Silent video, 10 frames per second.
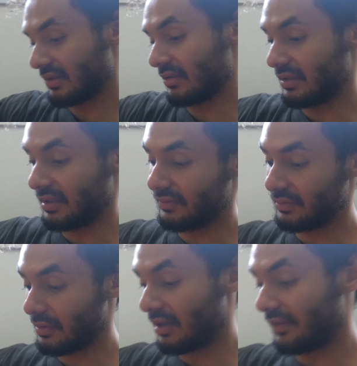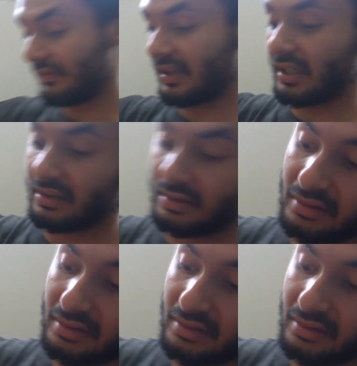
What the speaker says: So if you are a fan,